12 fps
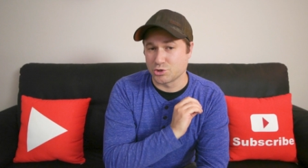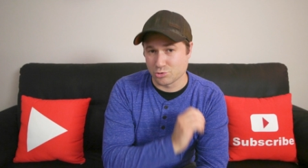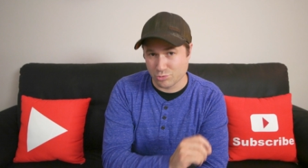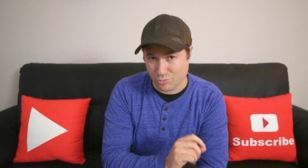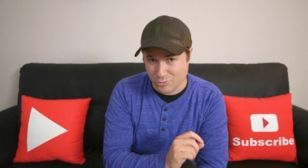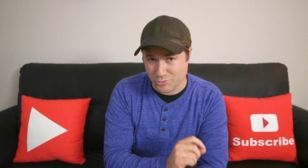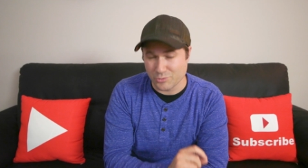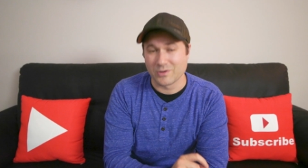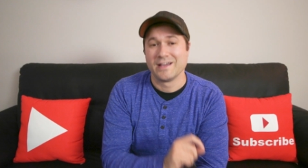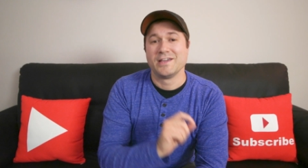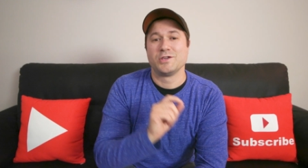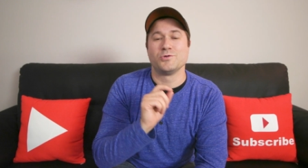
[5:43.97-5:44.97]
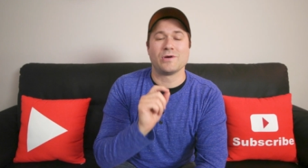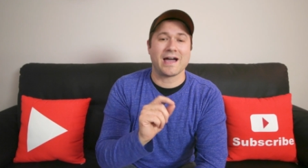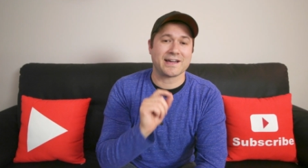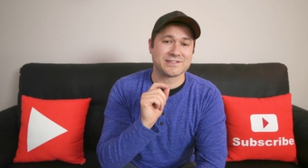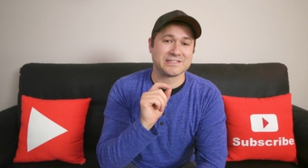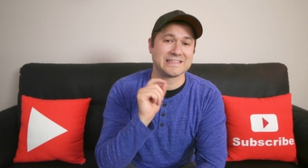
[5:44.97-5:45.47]
true. You
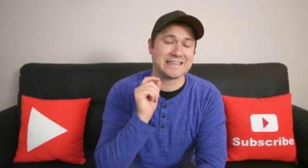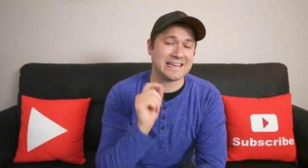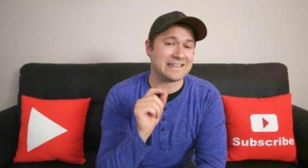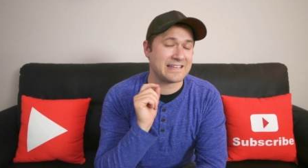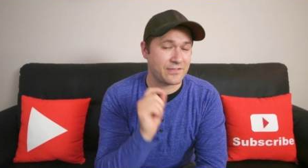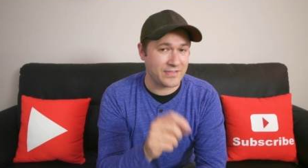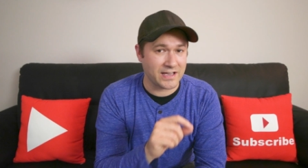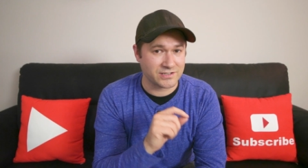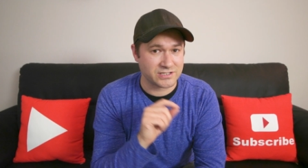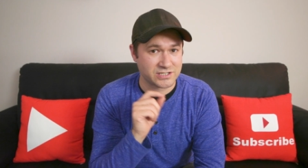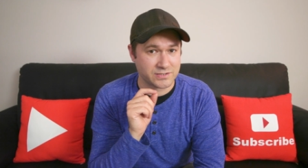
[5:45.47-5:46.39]
actually need 10,000